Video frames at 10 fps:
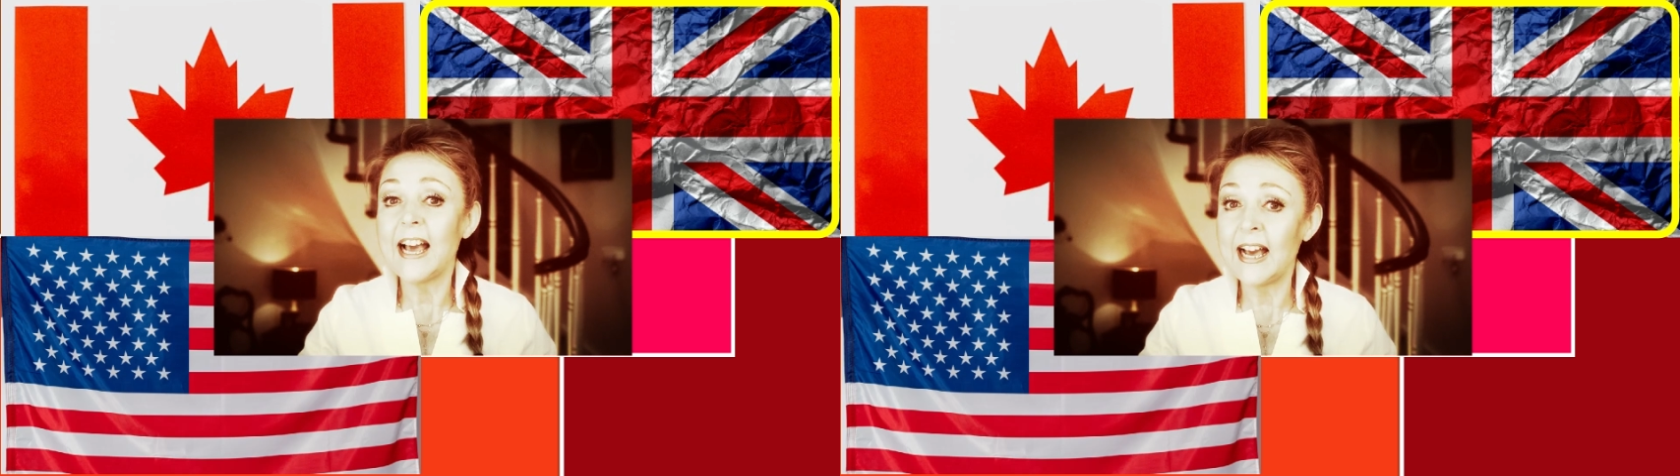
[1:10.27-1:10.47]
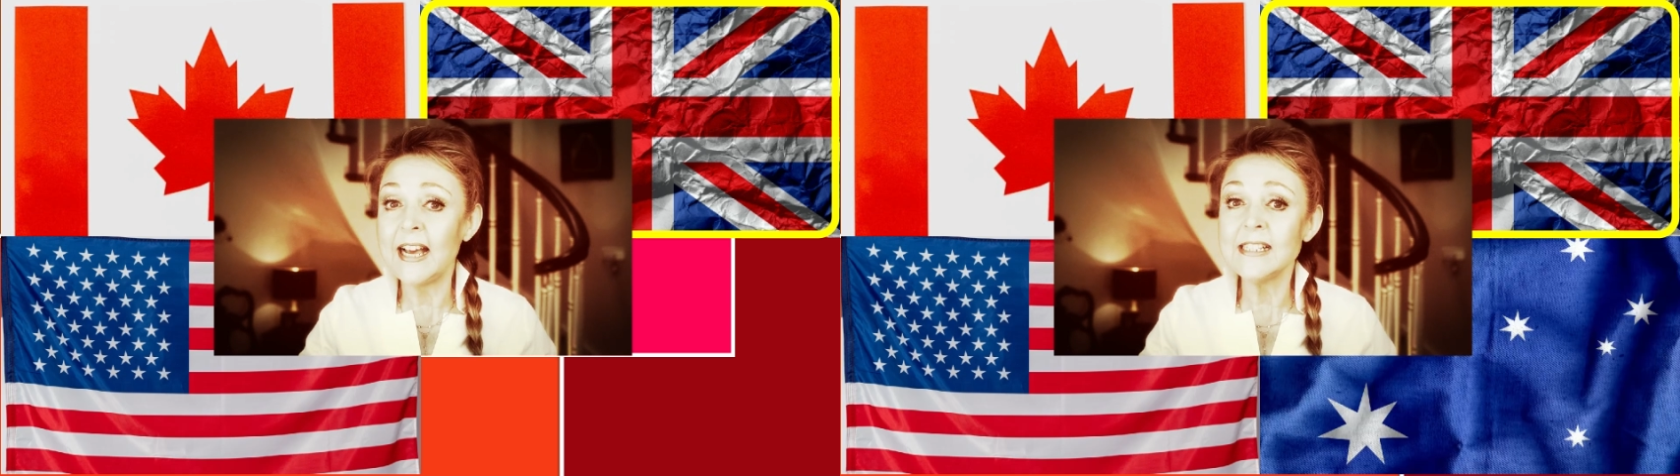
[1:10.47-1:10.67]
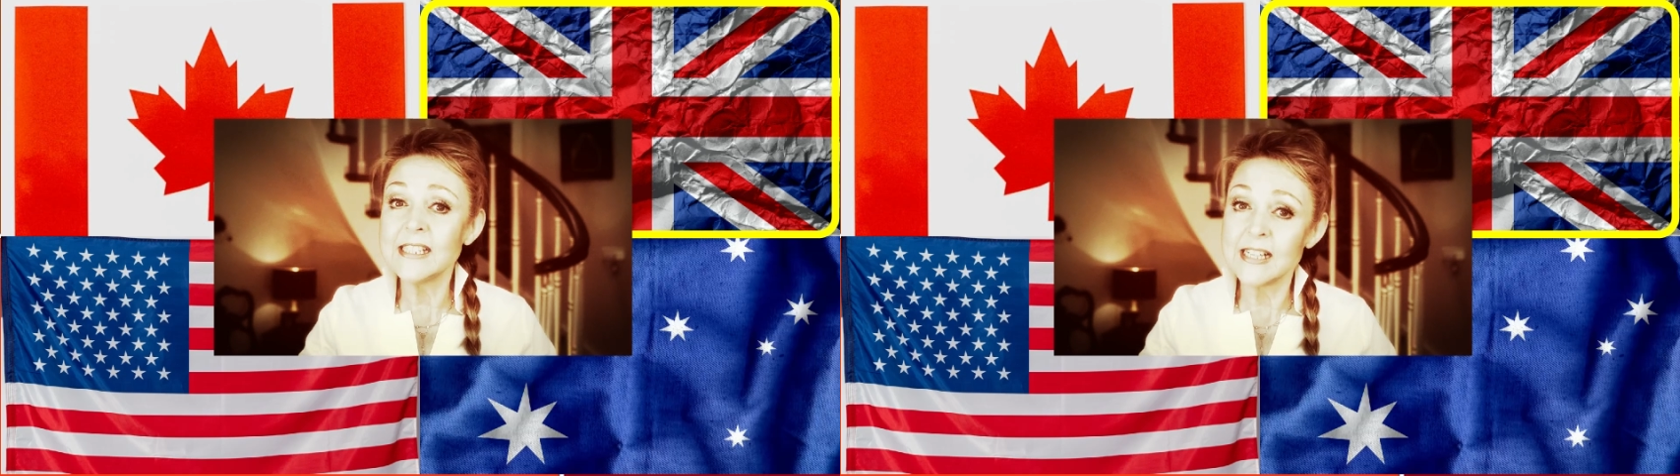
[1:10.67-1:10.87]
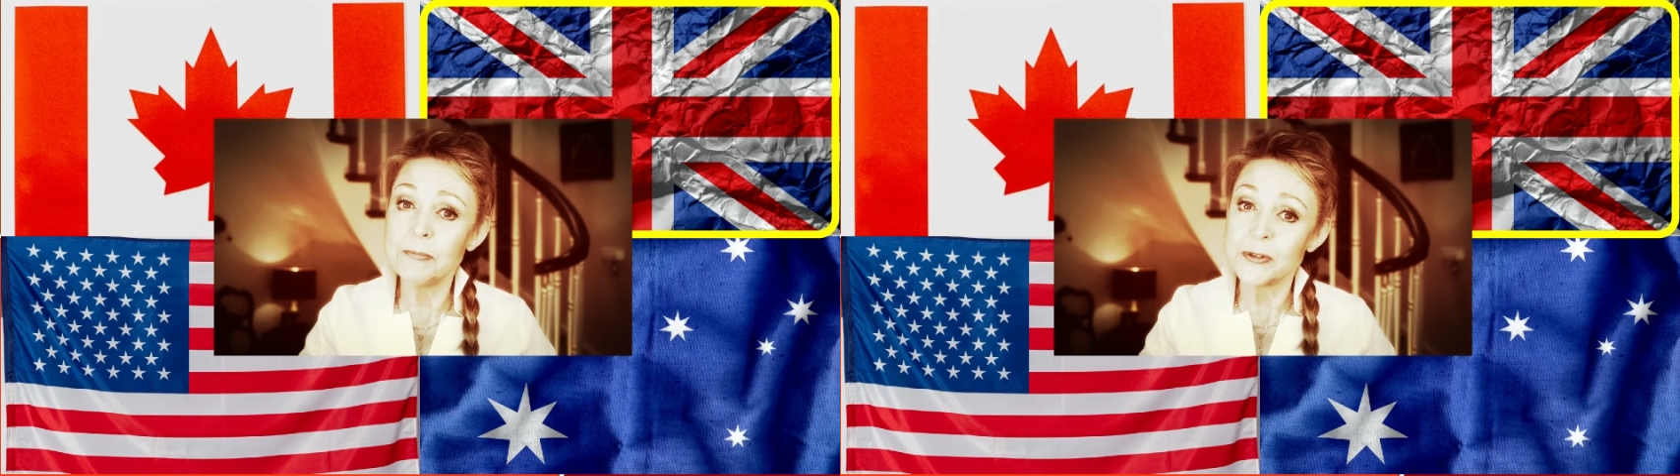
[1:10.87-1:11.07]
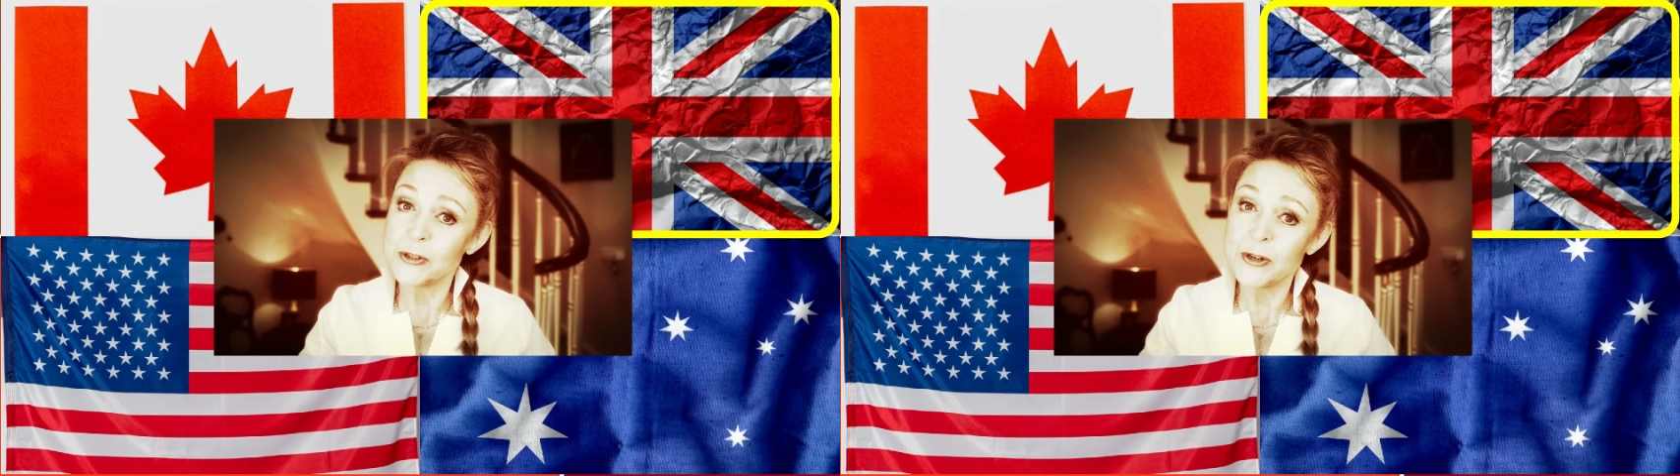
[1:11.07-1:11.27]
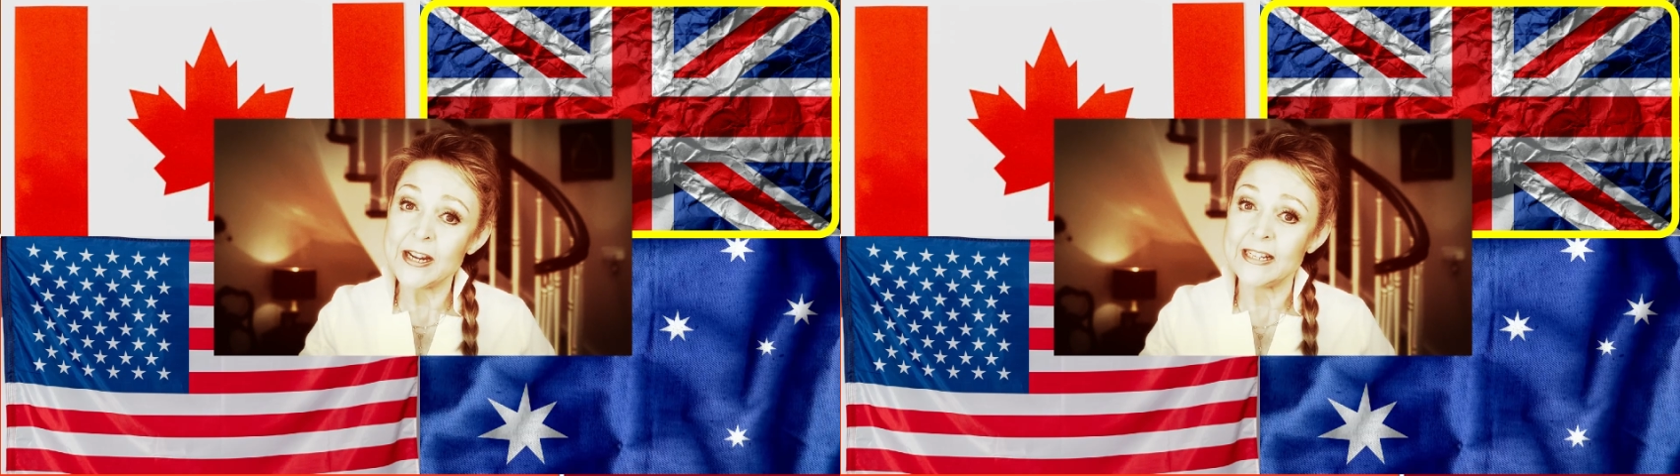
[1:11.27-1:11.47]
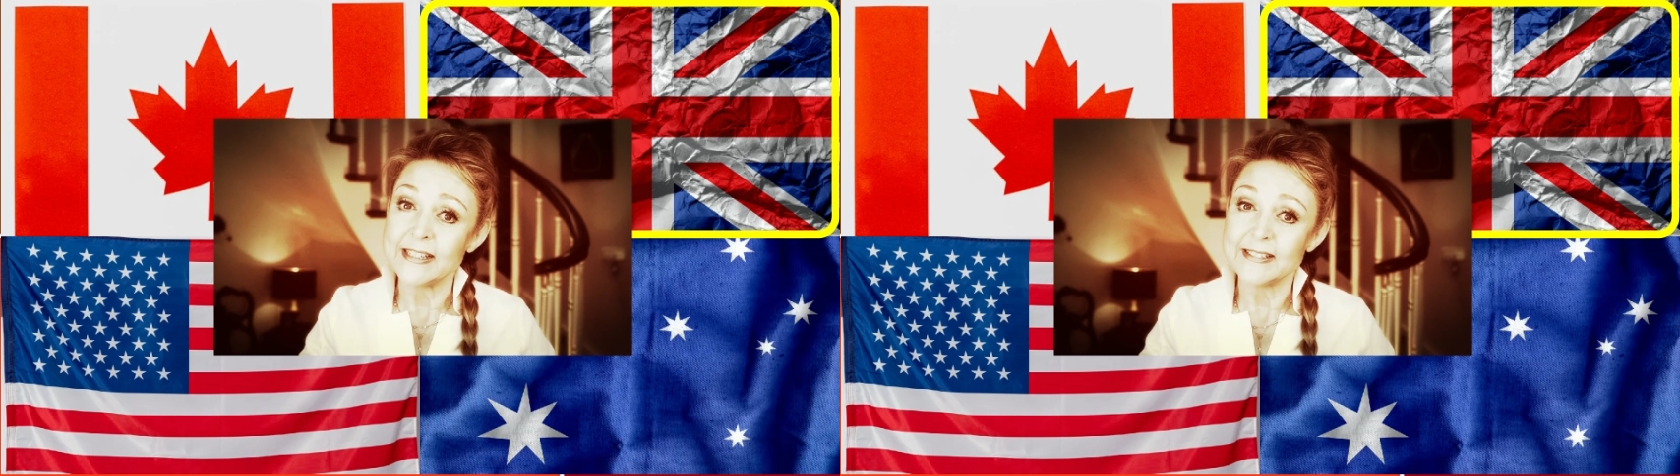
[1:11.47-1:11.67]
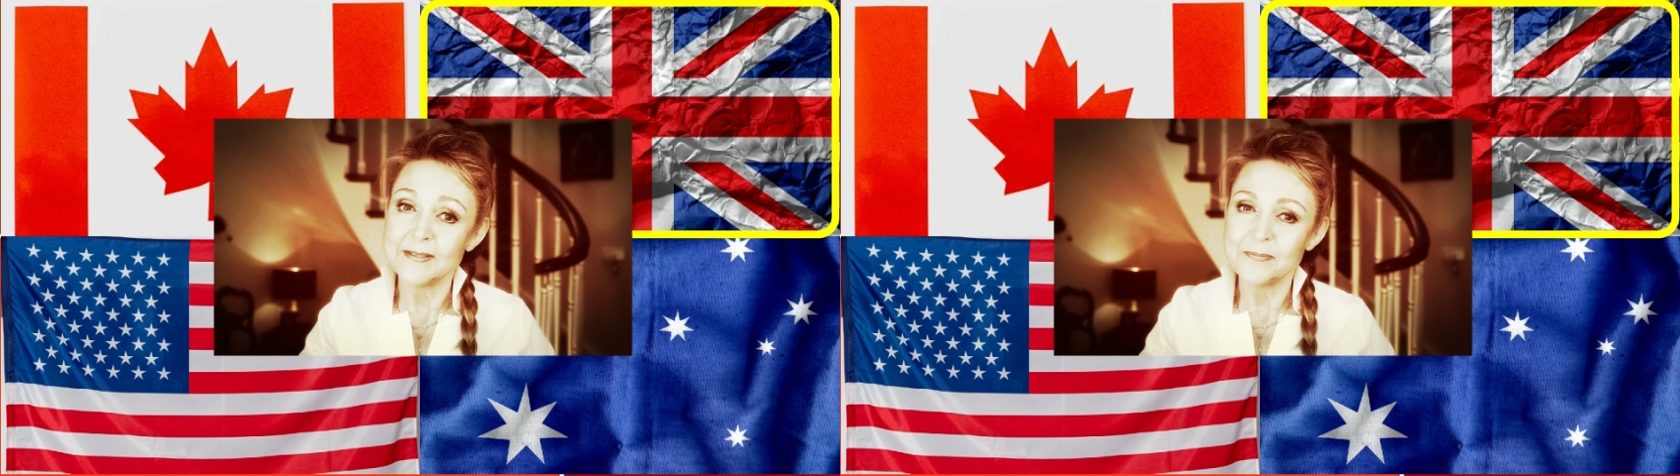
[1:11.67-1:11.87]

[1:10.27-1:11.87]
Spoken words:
and some Australian.